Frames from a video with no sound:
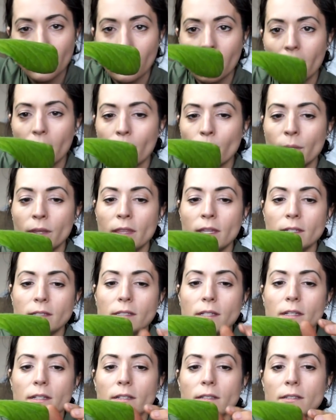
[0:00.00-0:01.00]
And this
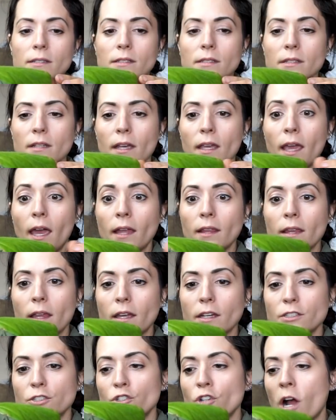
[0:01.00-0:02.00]
is, again,
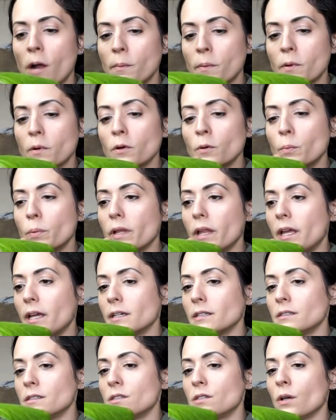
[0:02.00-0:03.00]
like a tropical
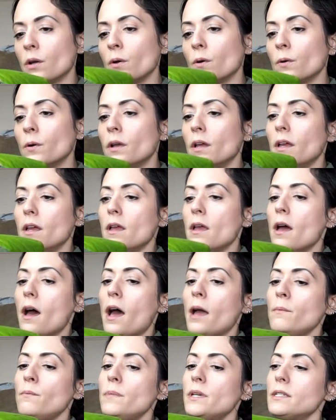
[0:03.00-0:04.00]
plant, so
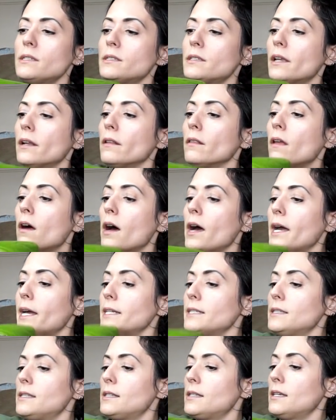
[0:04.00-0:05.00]
I mist it a
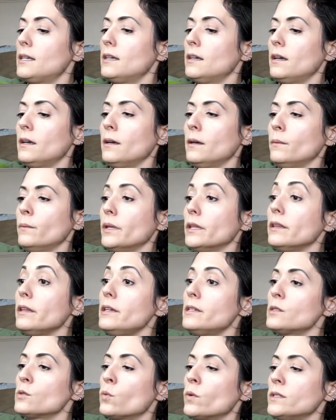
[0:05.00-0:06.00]
lot, at
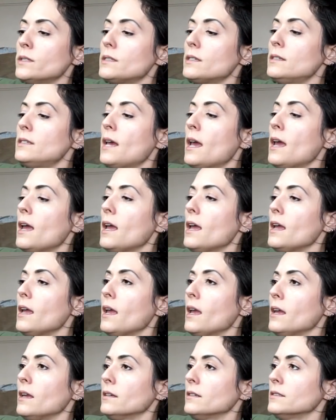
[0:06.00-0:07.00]
least once a day,
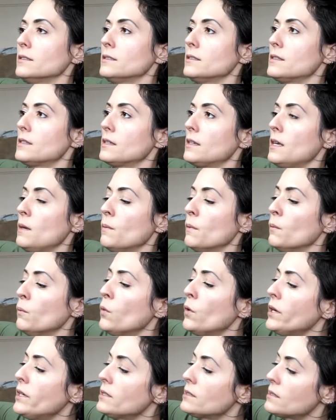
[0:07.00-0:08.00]
and keep it
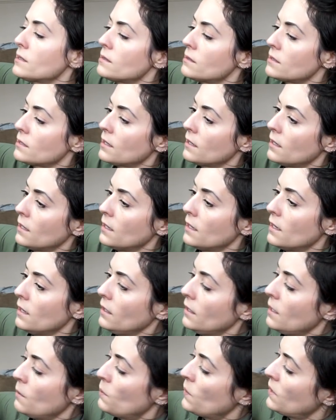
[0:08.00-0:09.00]
moist,
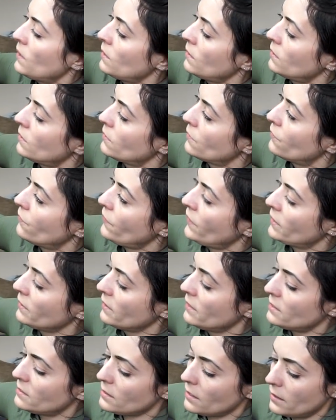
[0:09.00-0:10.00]
keep it in a
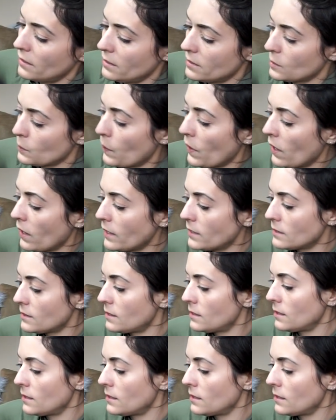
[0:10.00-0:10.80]
fairly sunny spot.